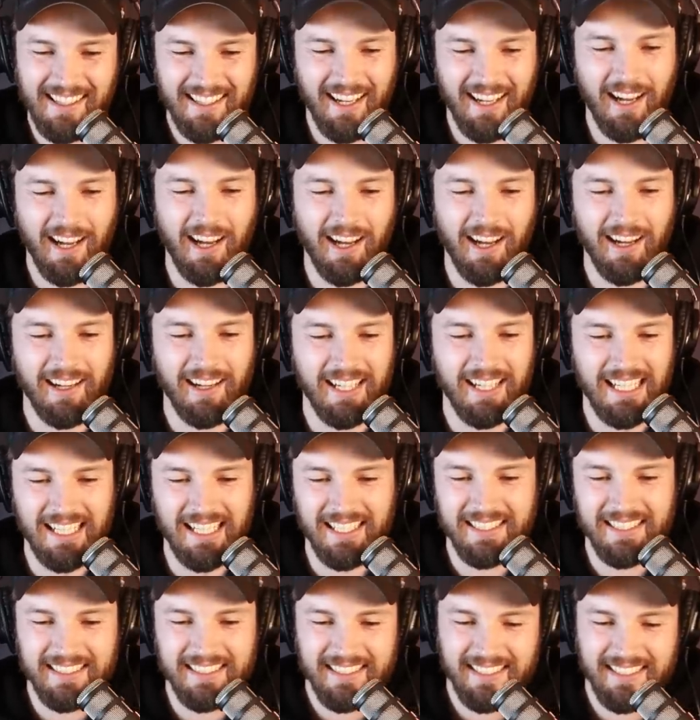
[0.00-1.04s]

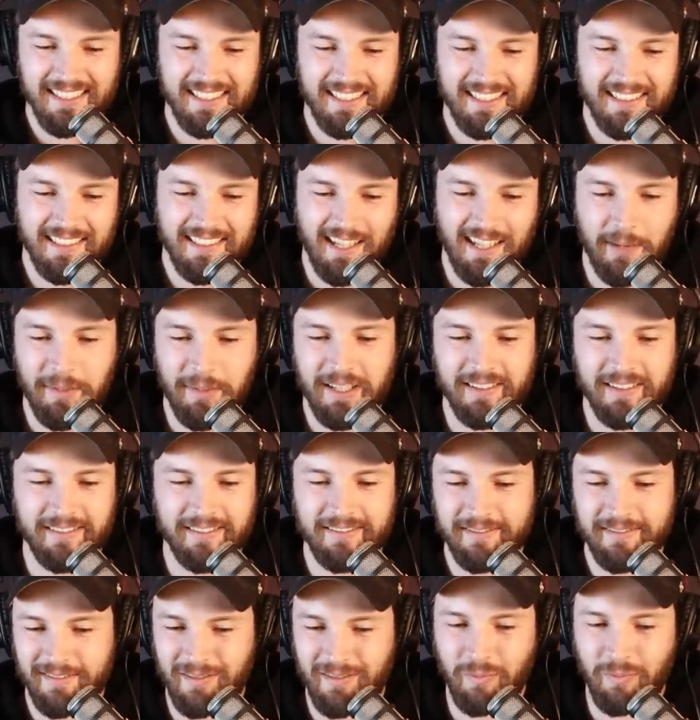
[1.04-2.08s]
Uh, I mean,
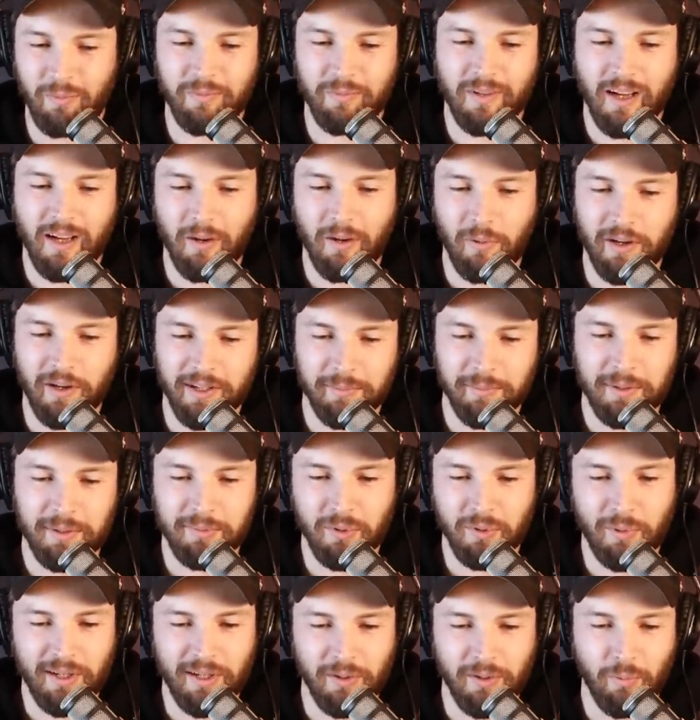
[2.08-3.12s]
not wanting
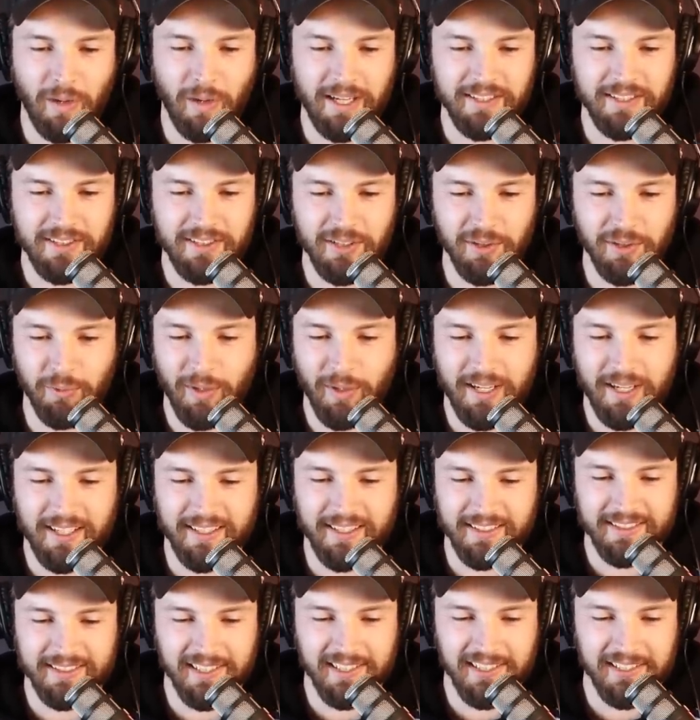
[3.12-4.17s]
people wear white to your
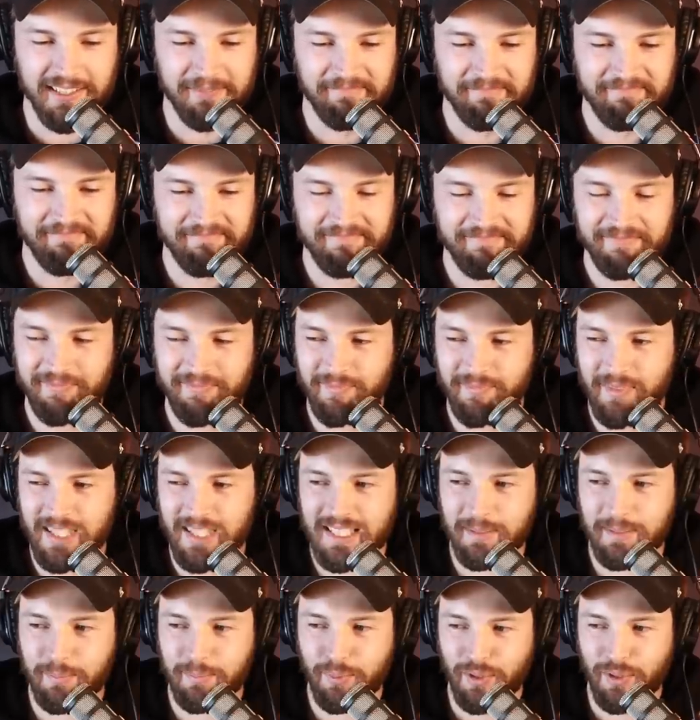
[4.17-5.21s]
wedding is a
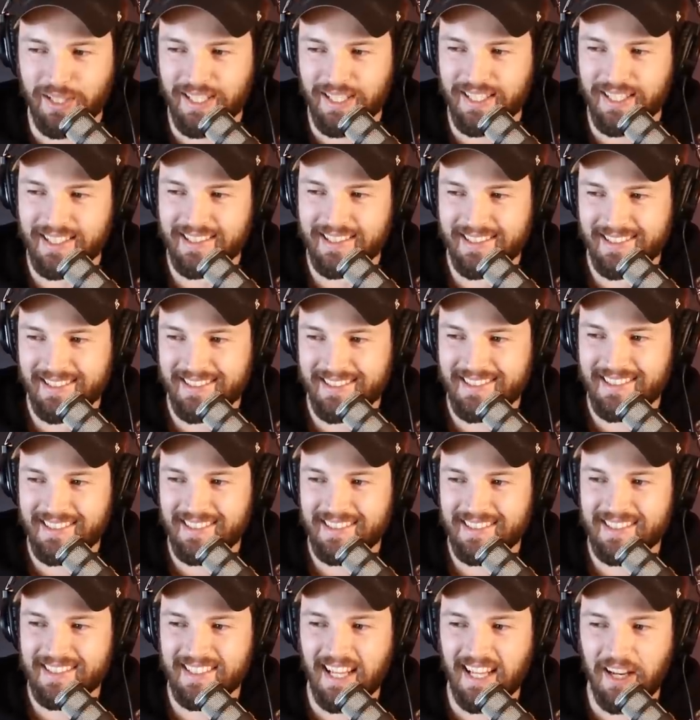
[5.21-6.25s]
pretty
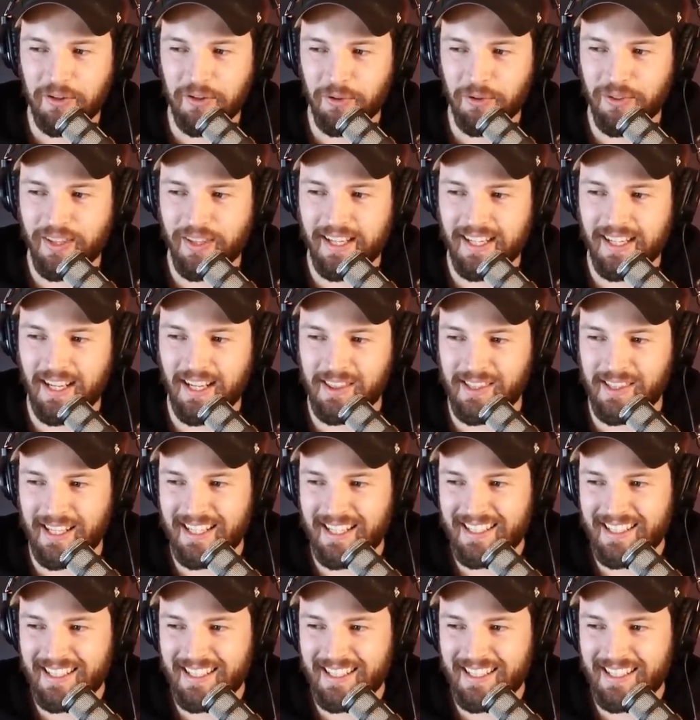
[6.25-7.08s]
standard thing, I